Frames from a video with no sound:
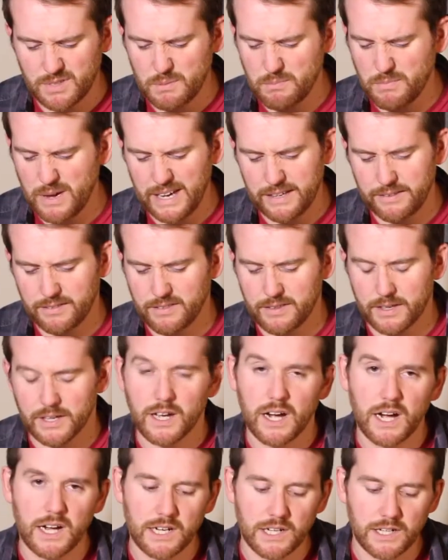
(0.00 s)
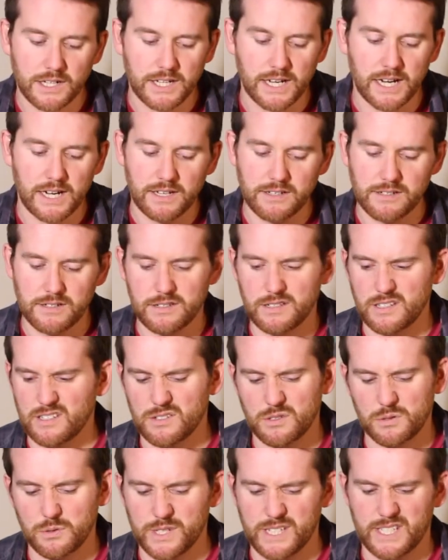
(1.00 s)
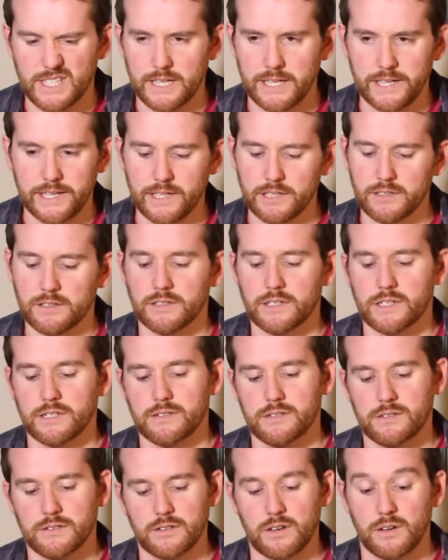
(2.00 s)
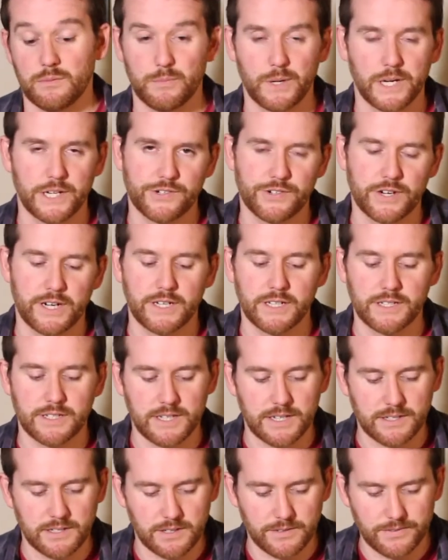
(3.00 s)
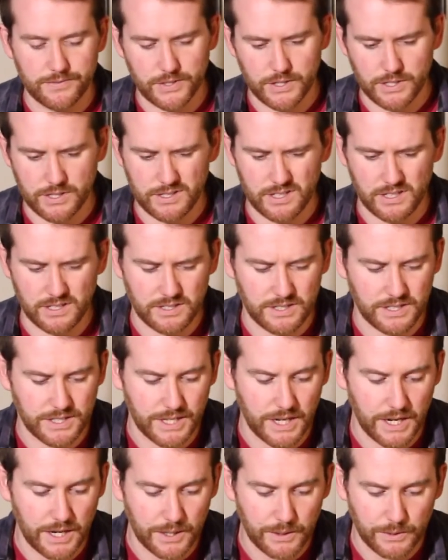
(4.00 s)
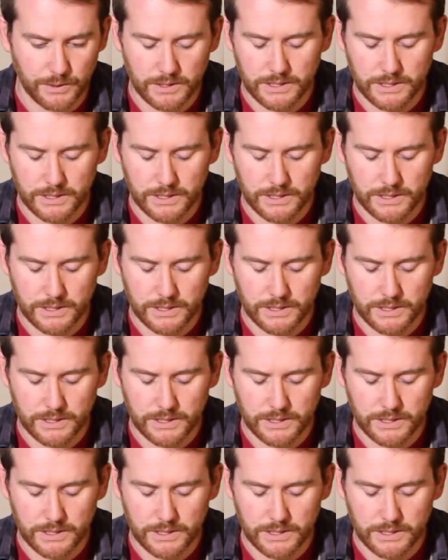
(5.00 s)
The main thing I look at is always the heel, because on my trainers, that's the first thing to go.